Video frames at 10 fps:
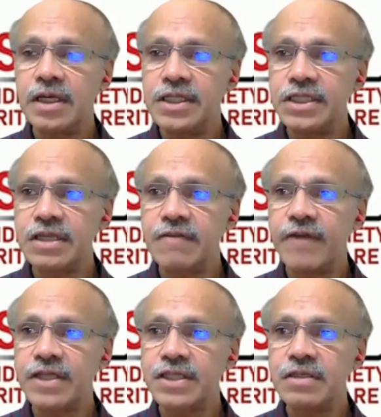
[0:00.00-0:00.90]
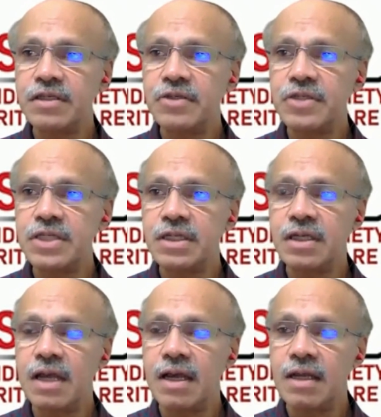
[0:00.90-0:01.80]
ejection fraction
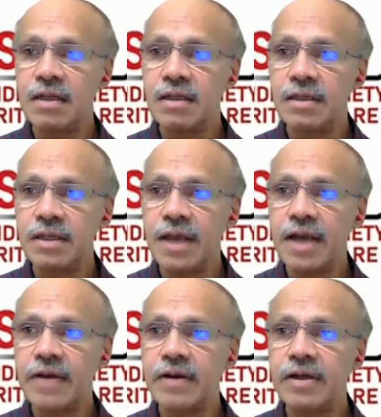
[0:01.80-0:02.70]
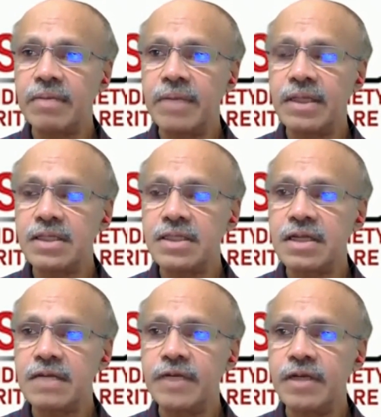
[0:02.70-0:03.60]
using the accurate methods that